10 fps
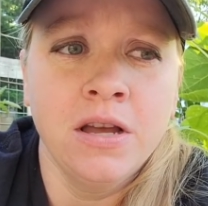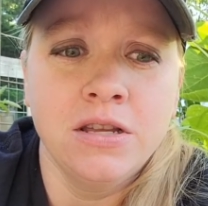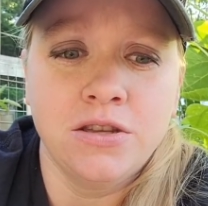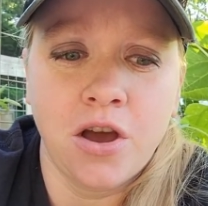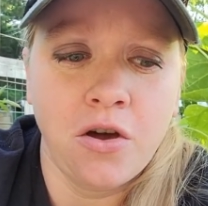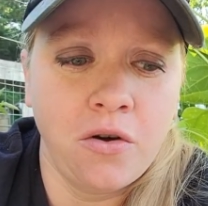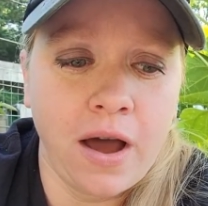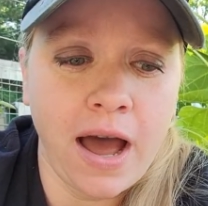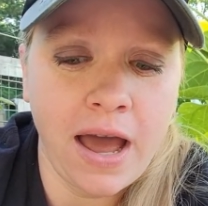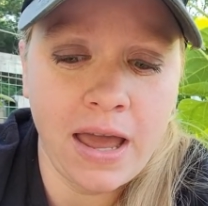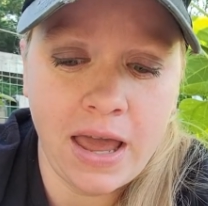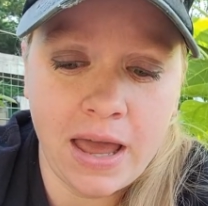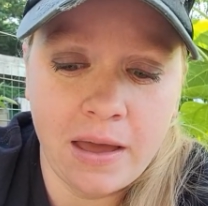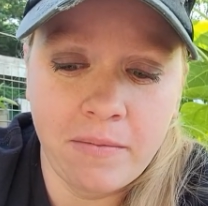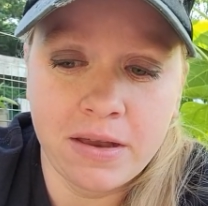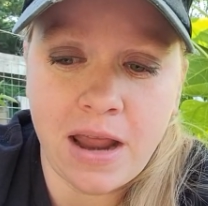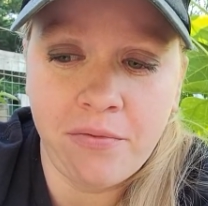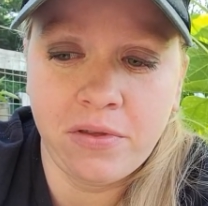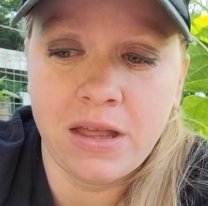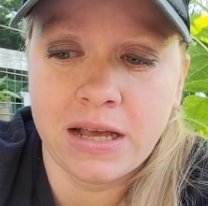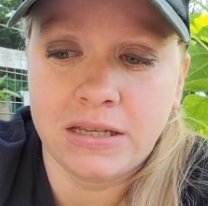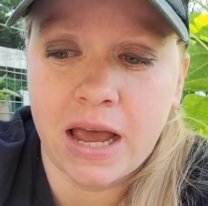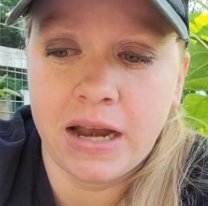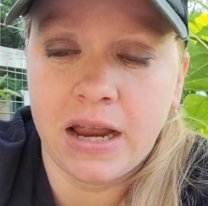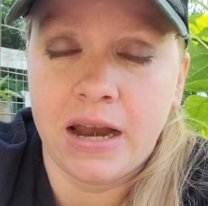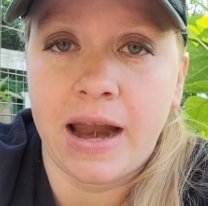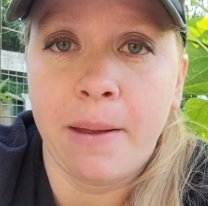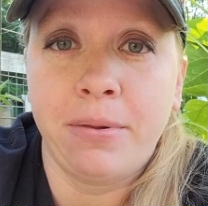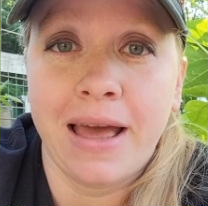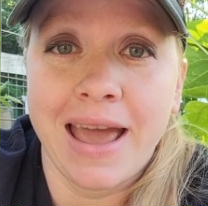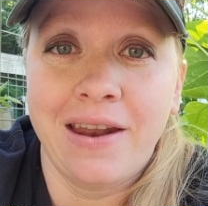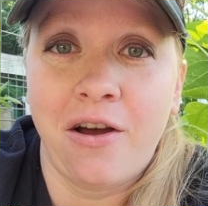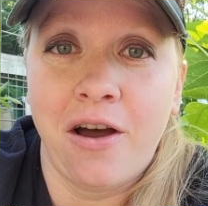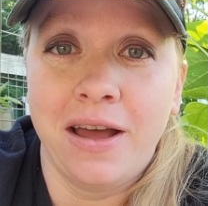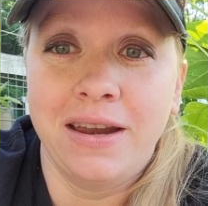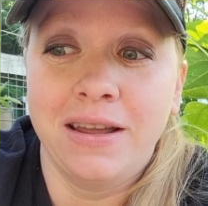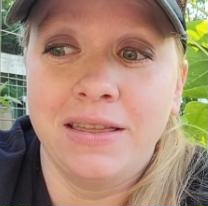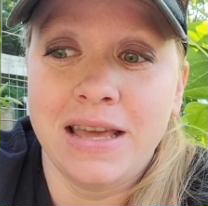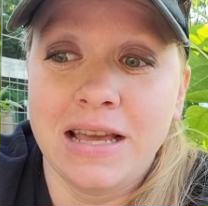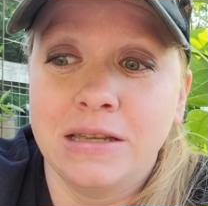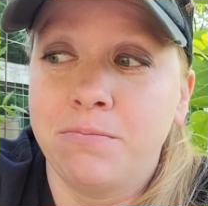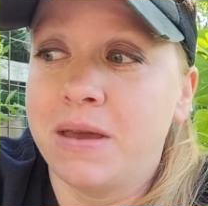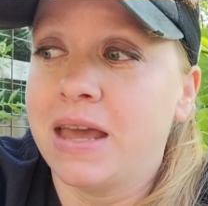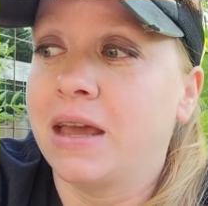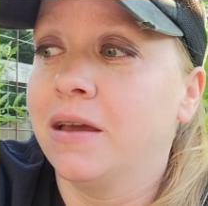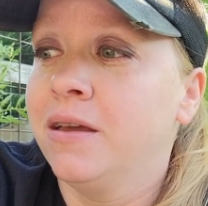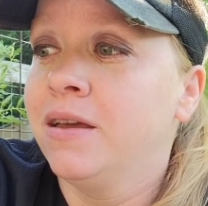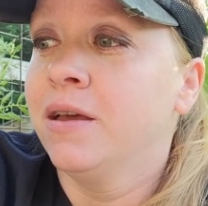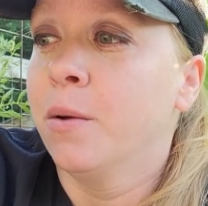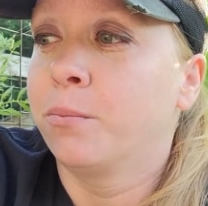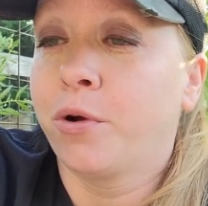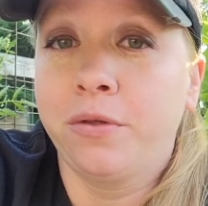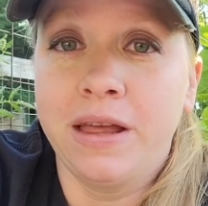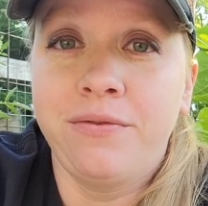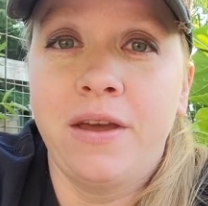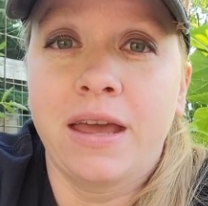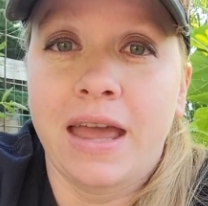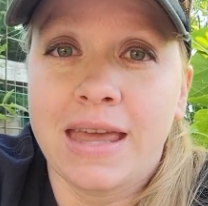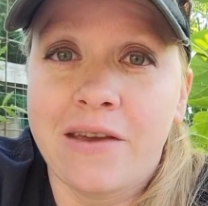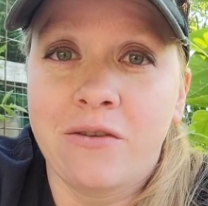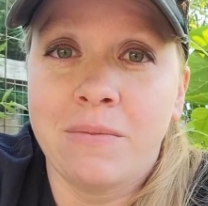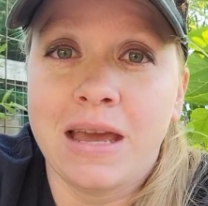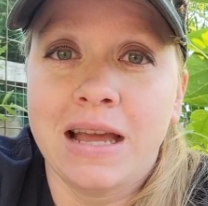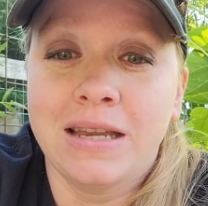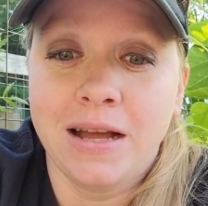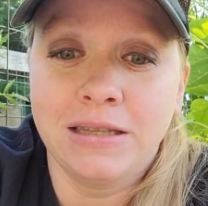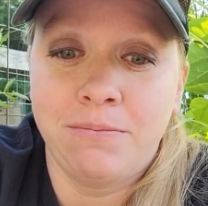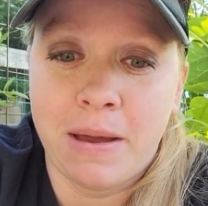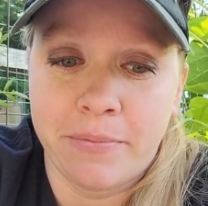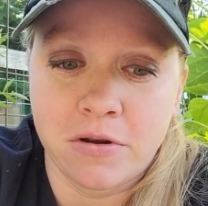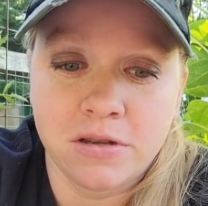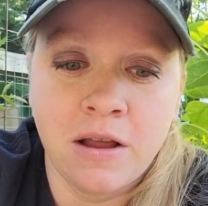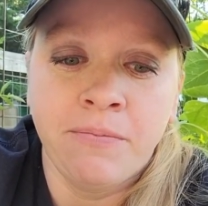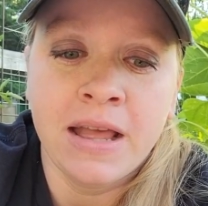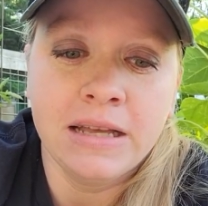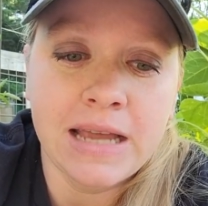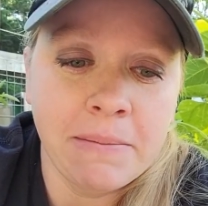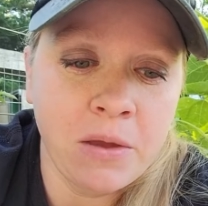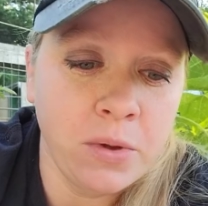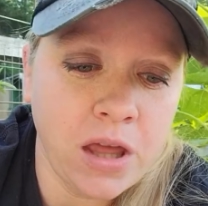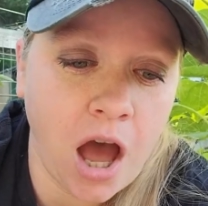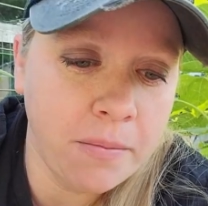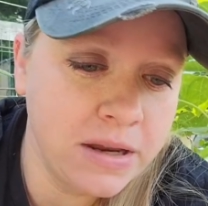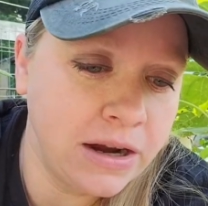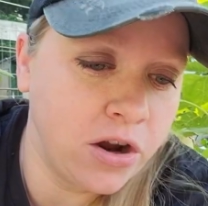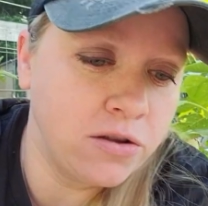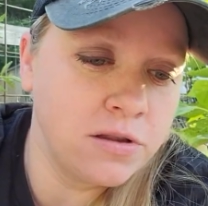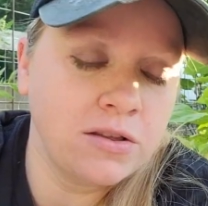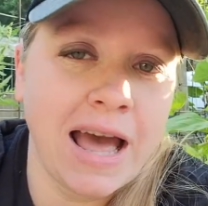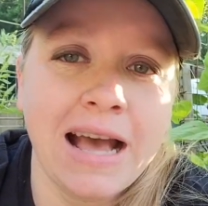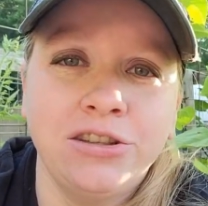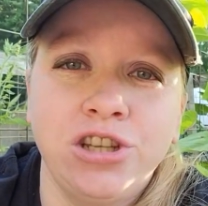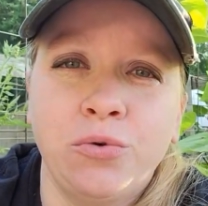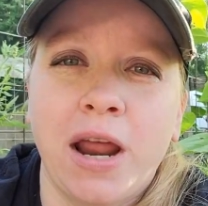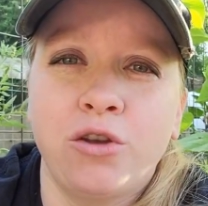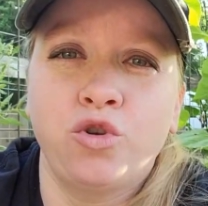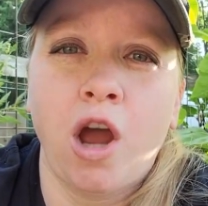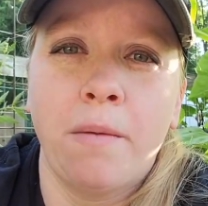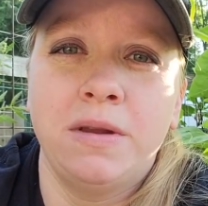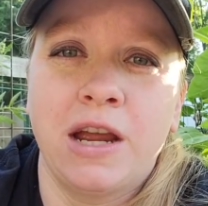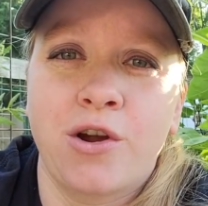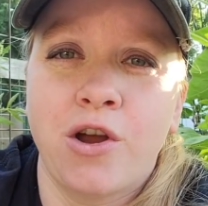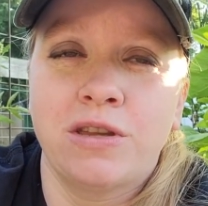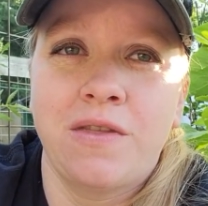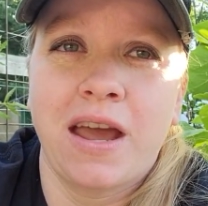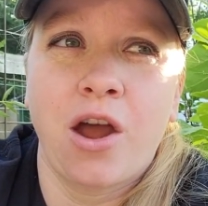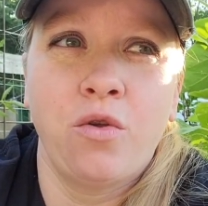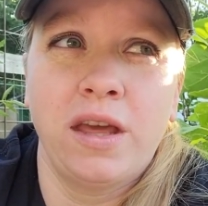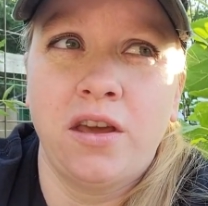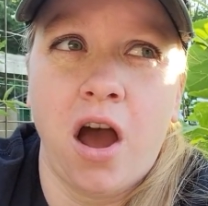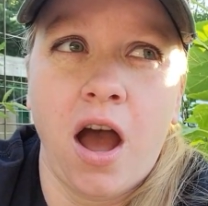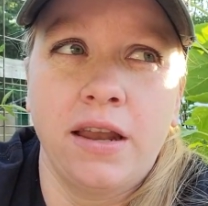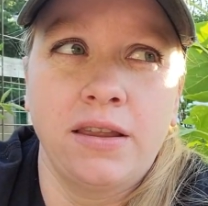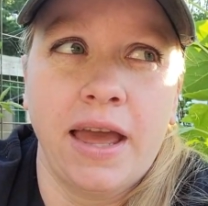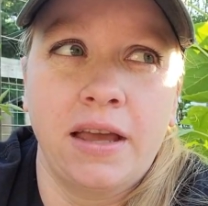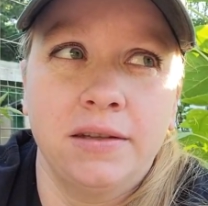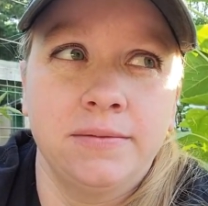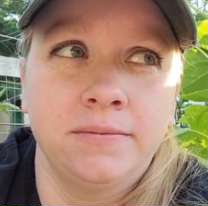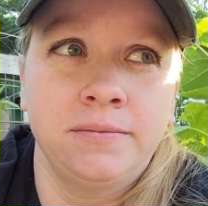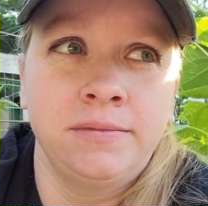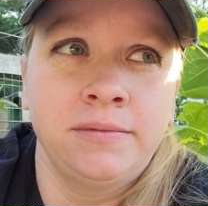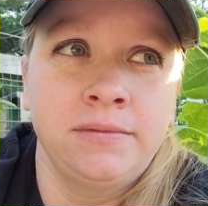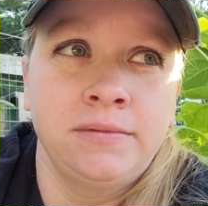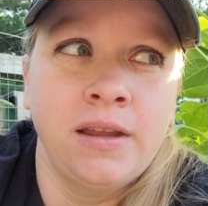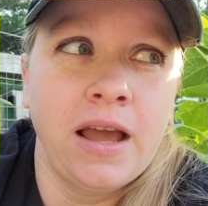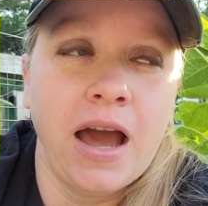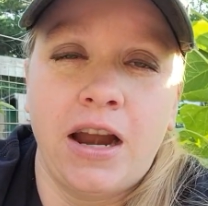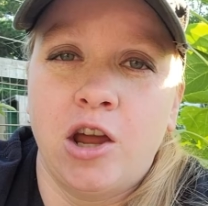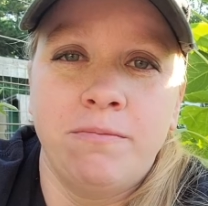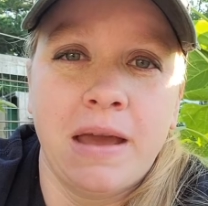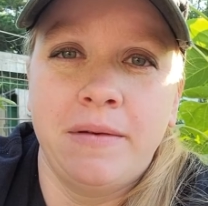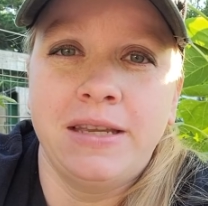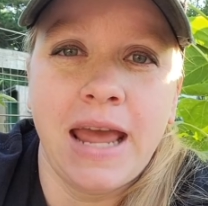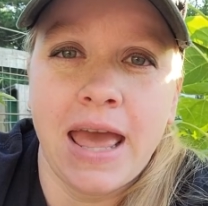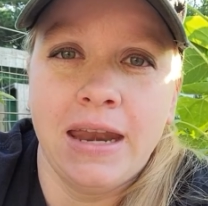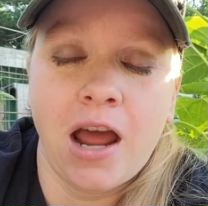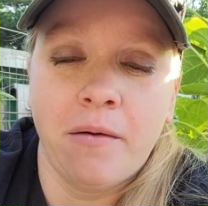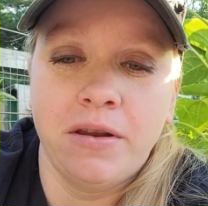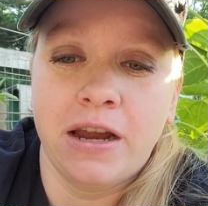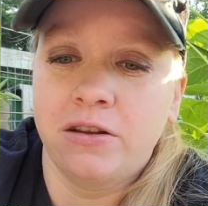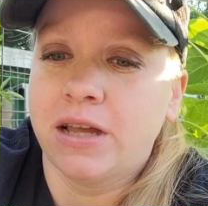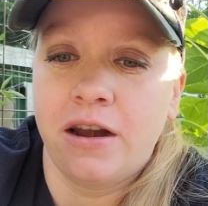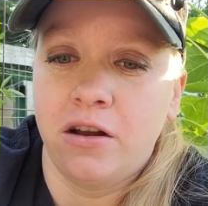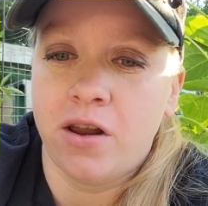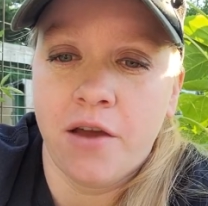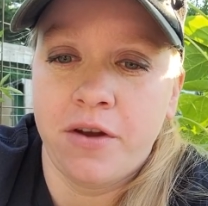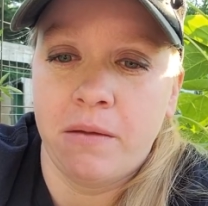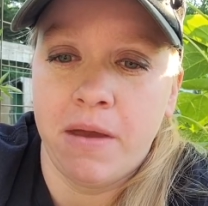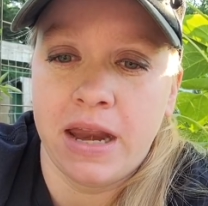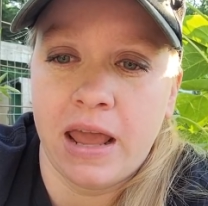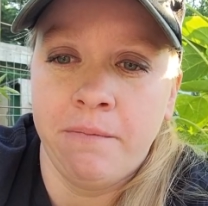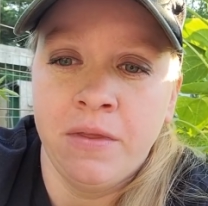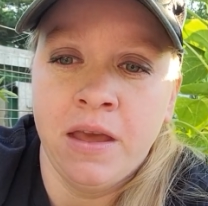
So I am definitely excited, and I plan on these being prolific and giving me tons of peppers. Same thing with the habaneros. Now last year when I grew habaneros, I think I only got like, I don't know, maybe ten habaneros. I don't know, not very many.